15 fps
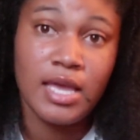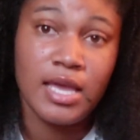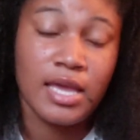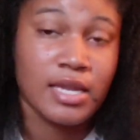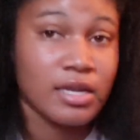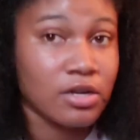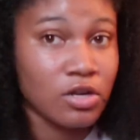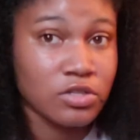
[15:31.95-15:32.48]

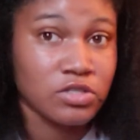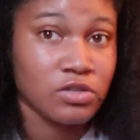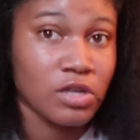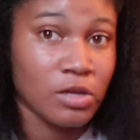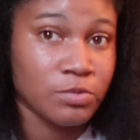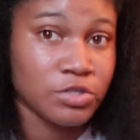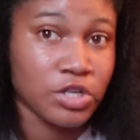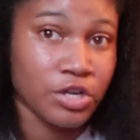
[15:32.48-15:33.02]
And it also
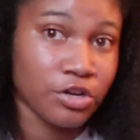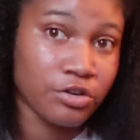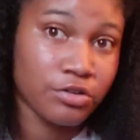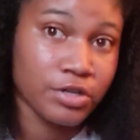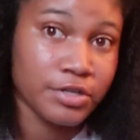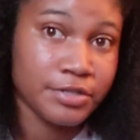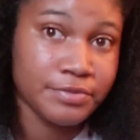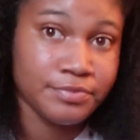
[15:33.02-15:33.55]
helps your hair
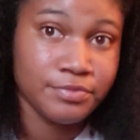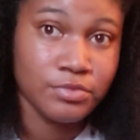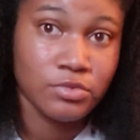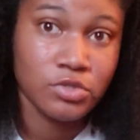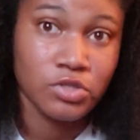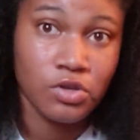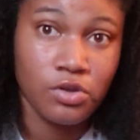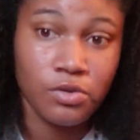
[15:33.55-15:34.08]
grow.
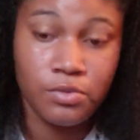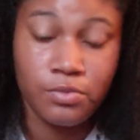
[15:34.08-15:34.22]
So,